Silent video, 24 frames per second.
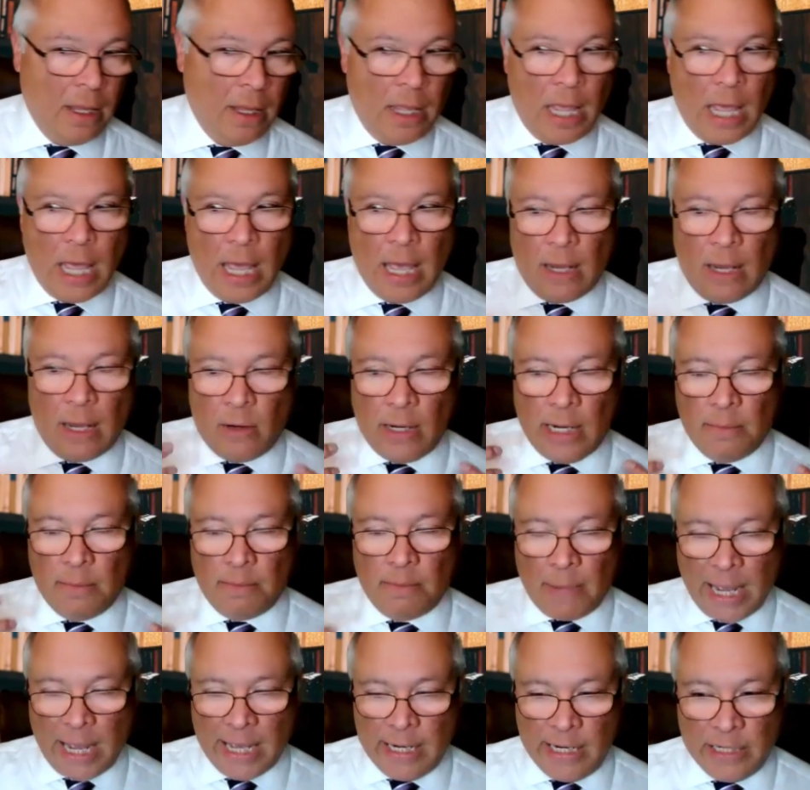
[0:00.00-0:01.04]
And, and
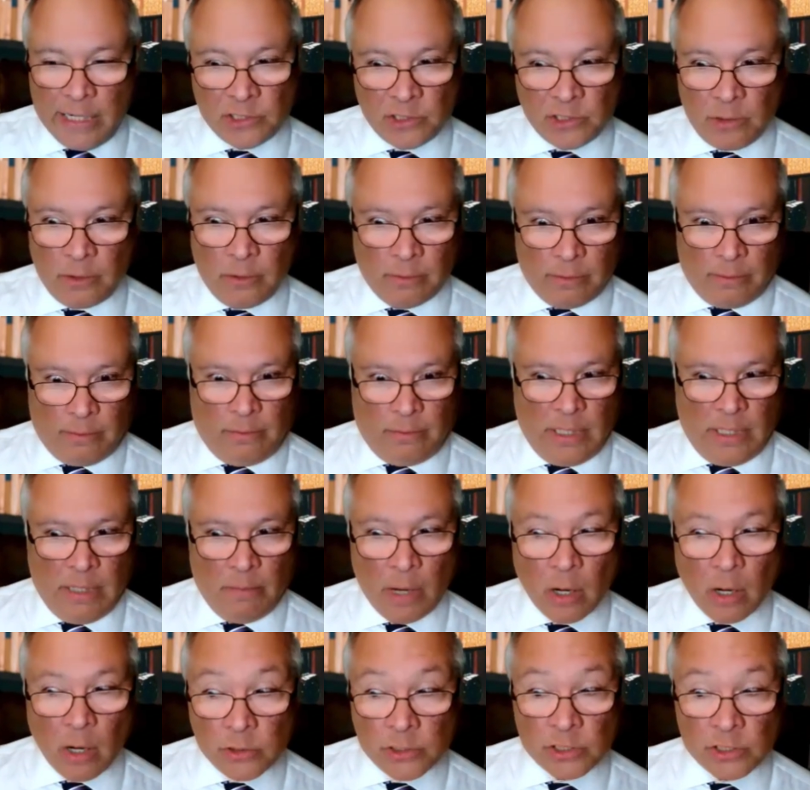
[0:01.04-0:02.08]
my initial
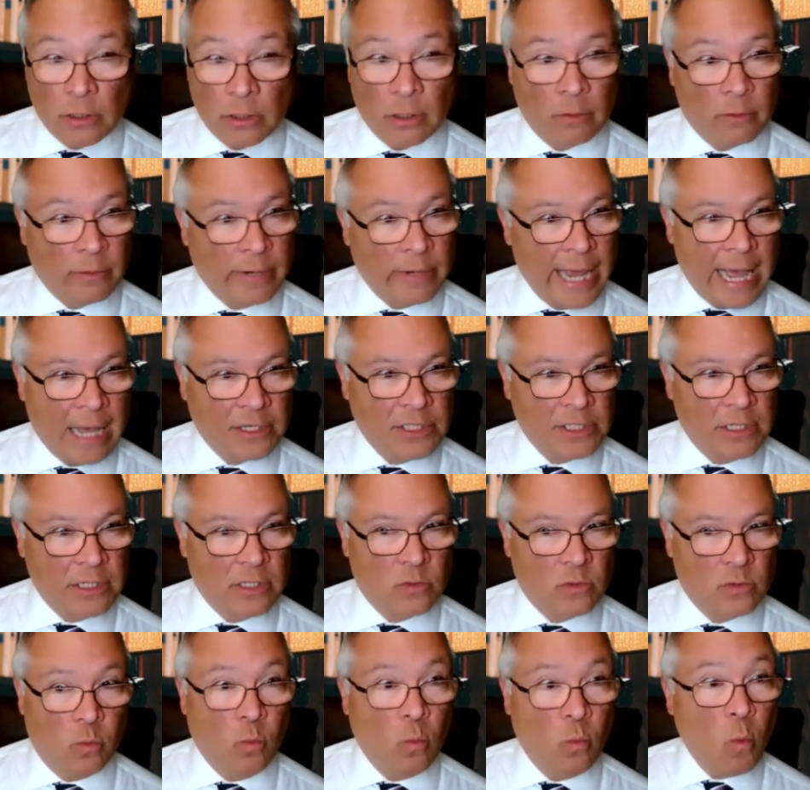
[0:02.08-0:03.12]
emotional reaction
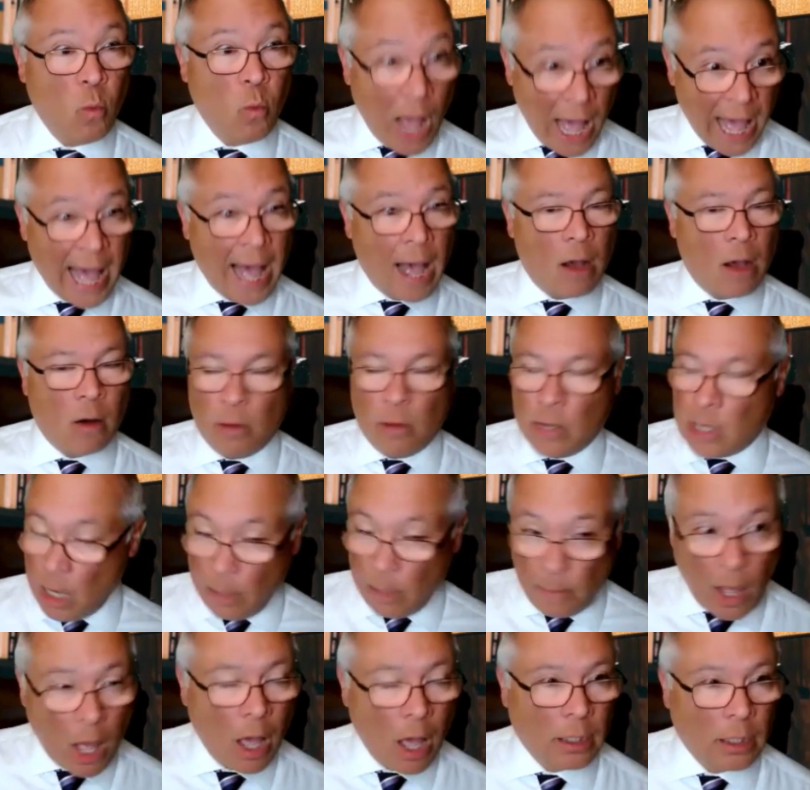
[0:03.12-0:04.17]
is, wow,
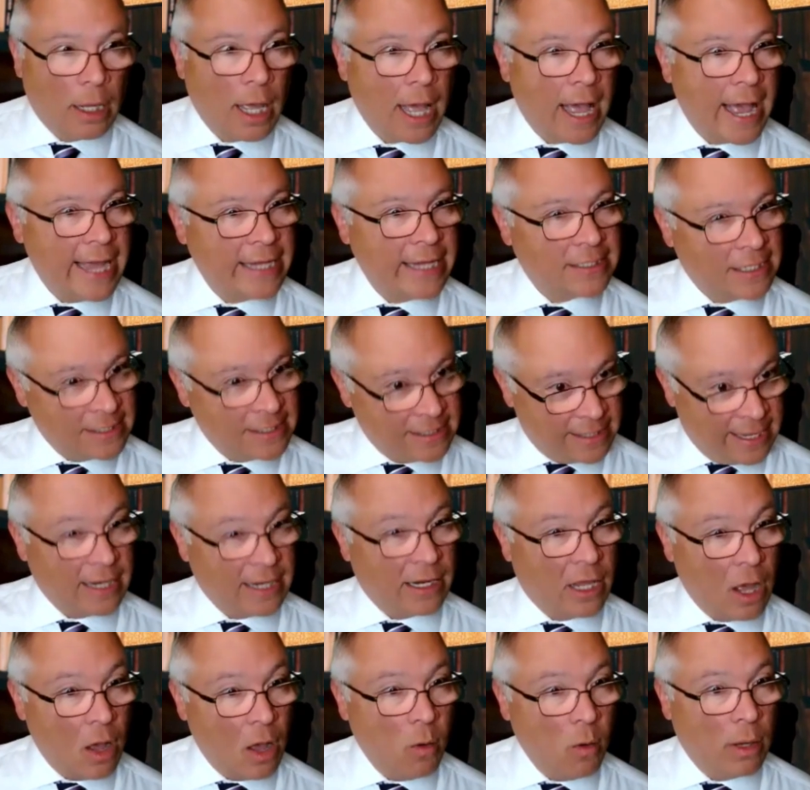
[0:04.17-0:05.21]
come on, guys, let's get
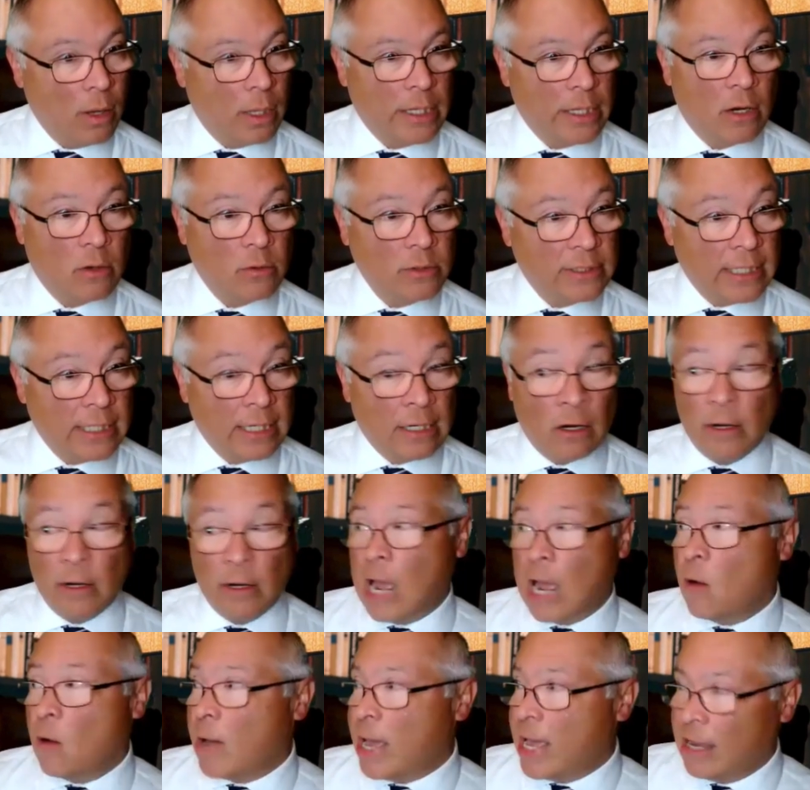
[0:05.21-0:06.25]
going. No dinner.
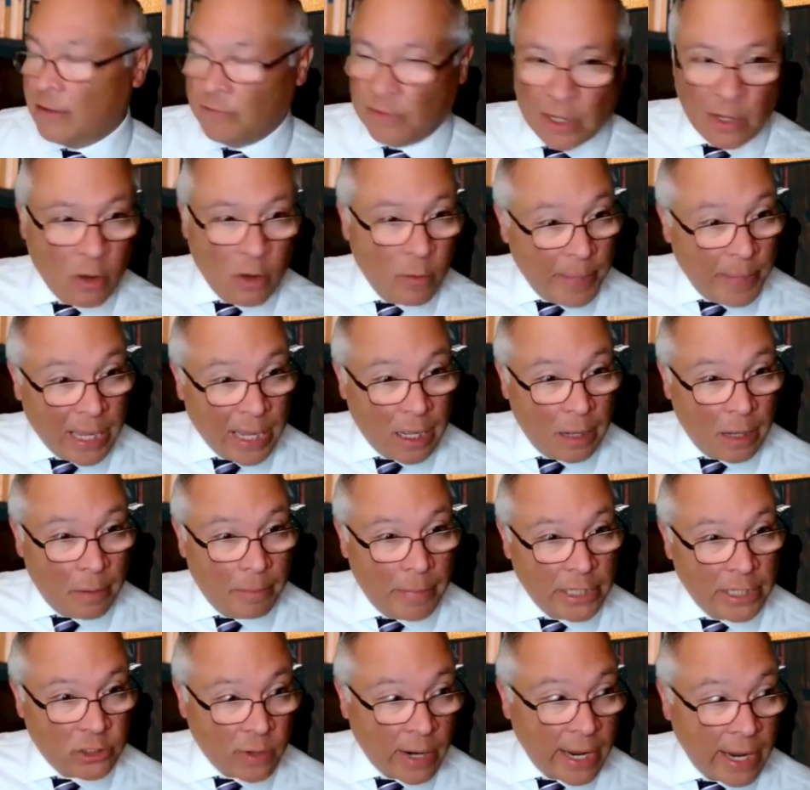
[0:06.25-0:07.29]
Now I have to go pick up
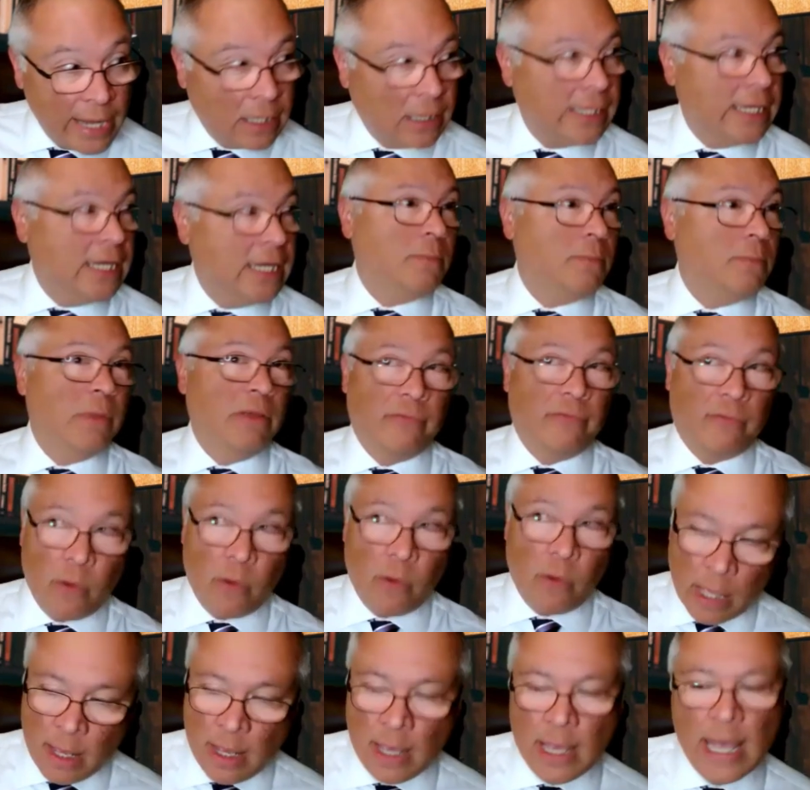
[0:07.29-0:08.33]
my dry cleaning before
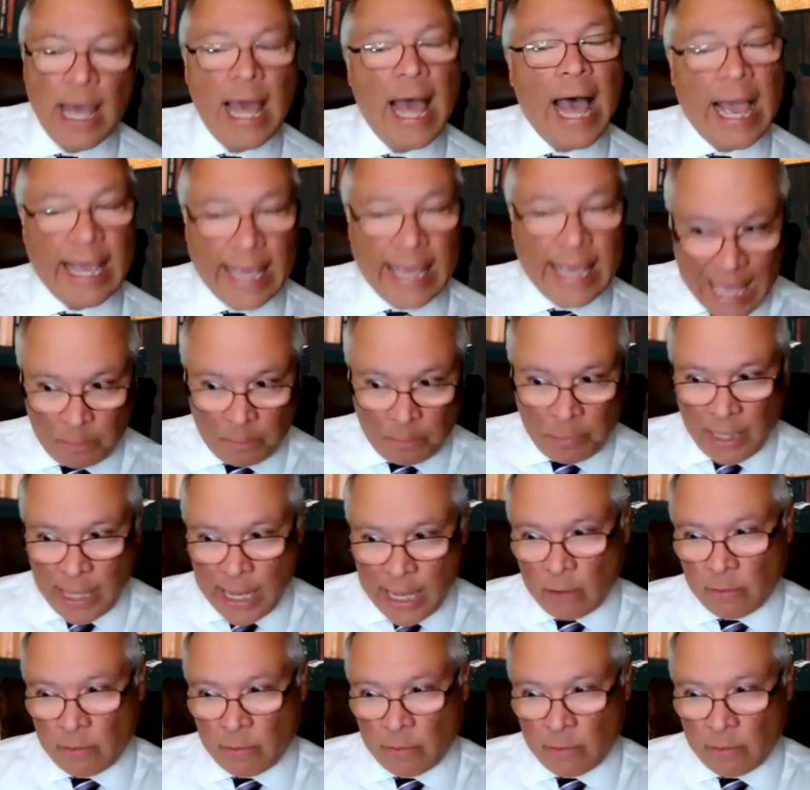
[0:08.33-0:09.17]
I, I can't play